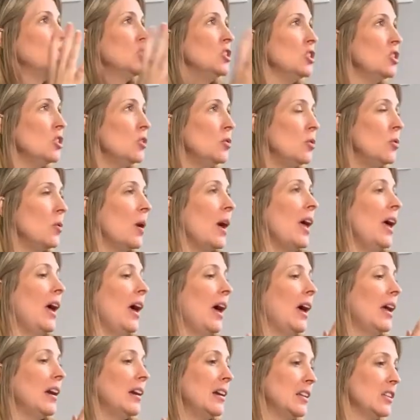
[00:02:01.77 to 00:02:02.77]
you
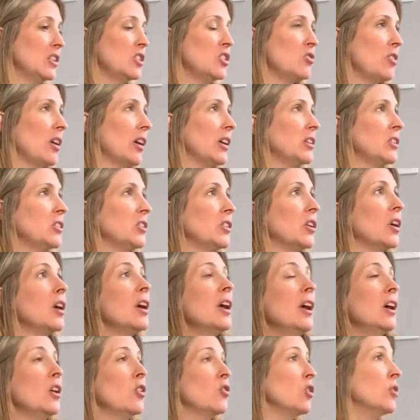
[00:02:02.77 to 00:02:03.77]
and an instructor.
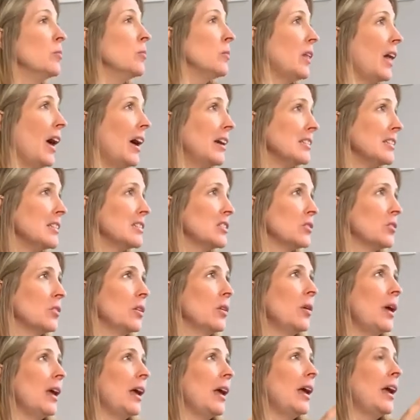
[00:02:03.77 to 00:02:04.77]
Group classes are
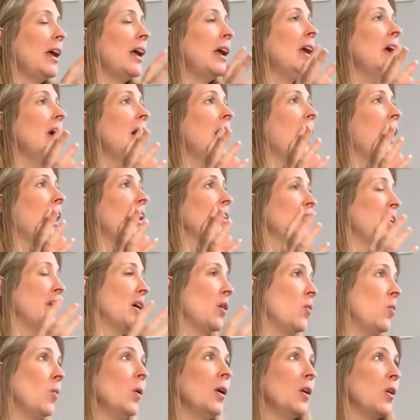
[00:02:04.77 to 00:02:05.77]
okay. I
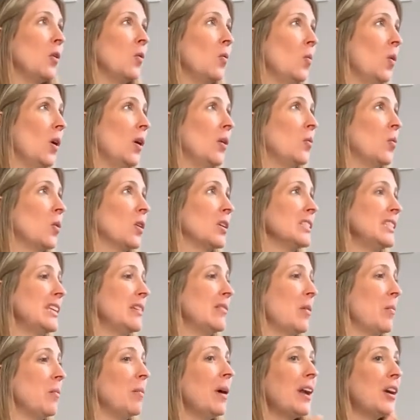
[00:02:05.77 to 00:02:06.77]
think one-on-one works
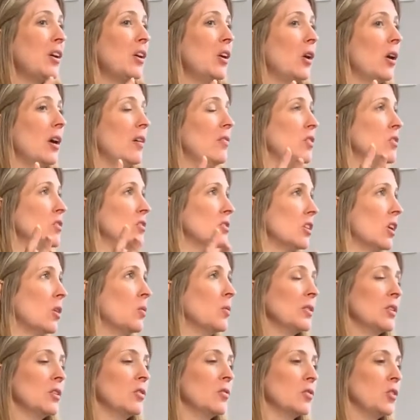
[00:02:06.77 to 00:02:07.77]
even better. If you start
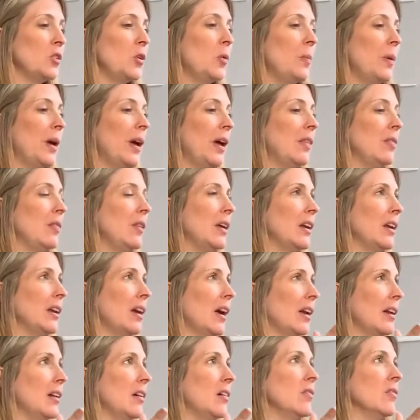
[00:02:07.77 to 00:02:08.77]
with a group and then
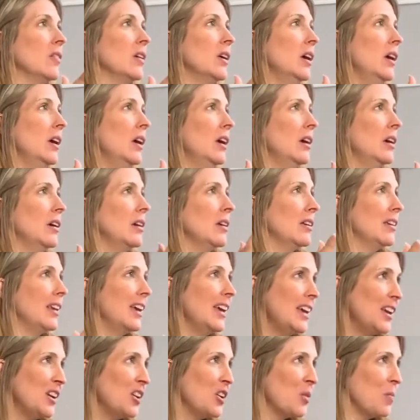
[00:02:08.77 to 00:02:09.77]
kind of
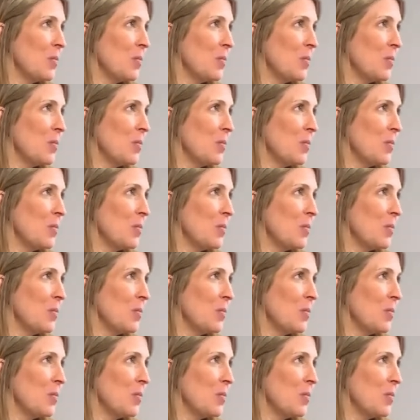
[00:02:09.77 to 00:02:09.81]
get your